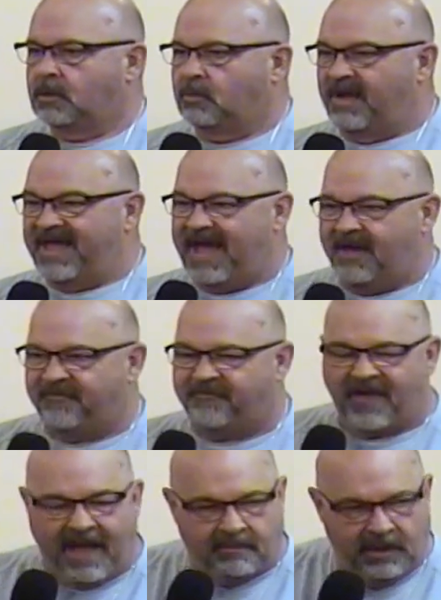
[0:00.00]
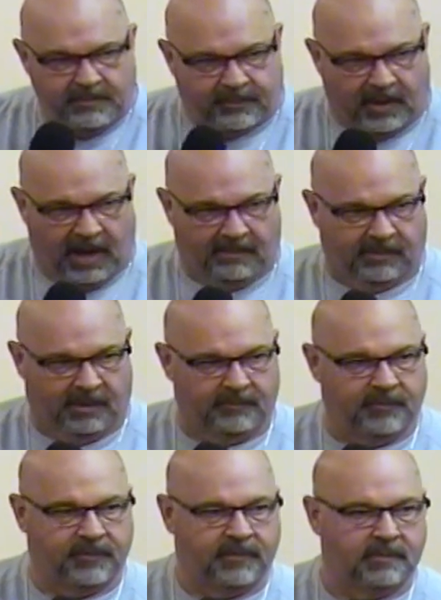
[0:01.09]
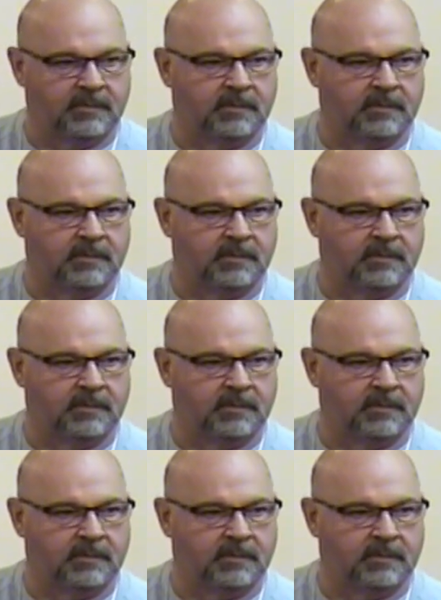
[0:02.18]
We have family problems.